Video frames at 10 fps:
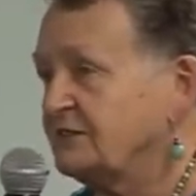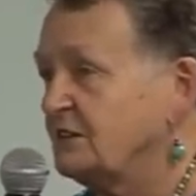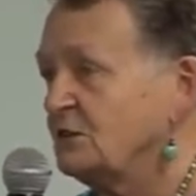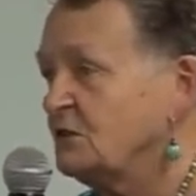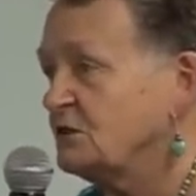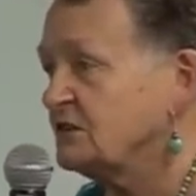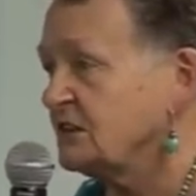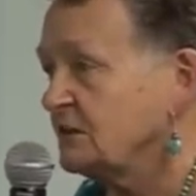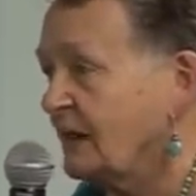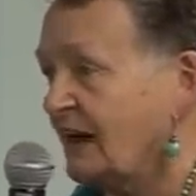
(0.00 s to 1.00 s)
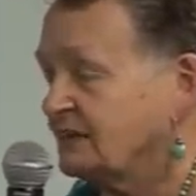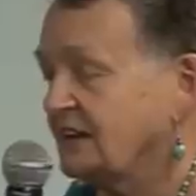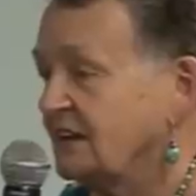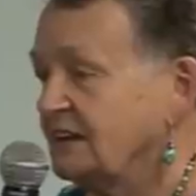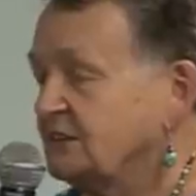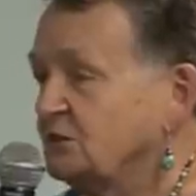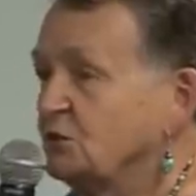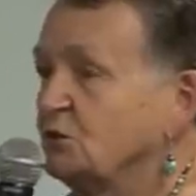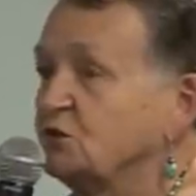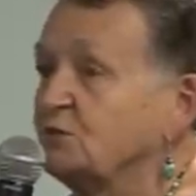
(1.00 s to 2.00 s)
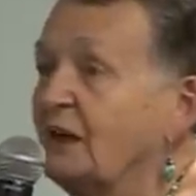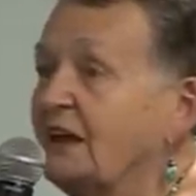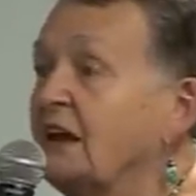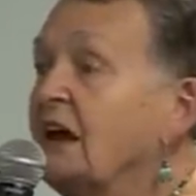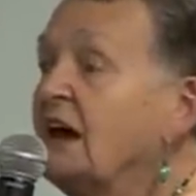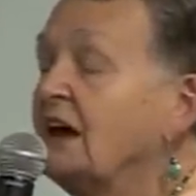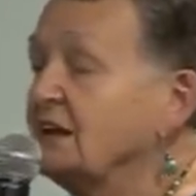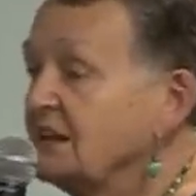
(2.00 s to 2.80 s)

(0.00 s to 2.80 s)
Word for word: if they're no. not hurting your back, they ain't going to hurt no. your bladder, no.